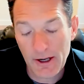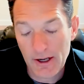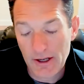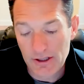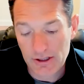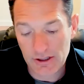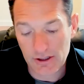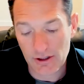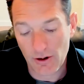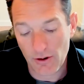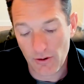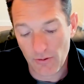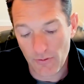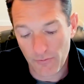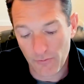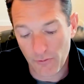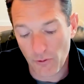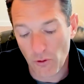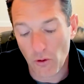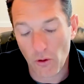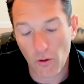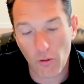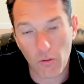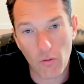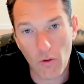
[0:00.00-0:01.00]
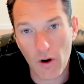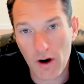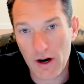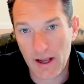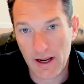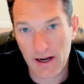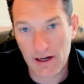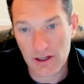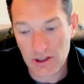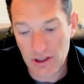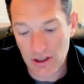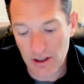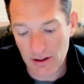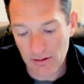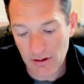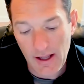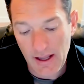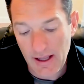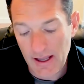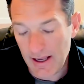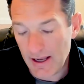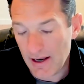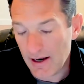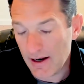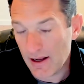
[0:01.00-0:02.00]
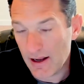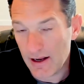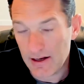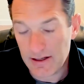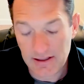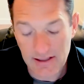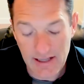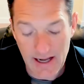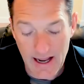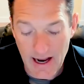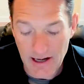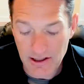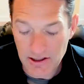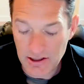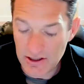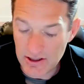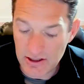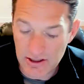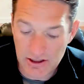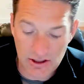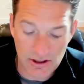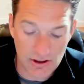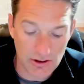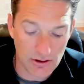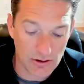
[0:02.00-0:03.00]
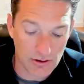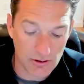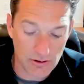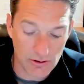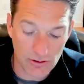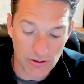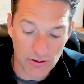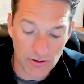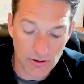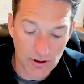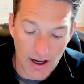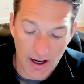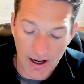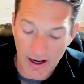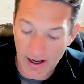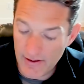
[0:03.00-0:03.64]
So for one agent, it attaches to,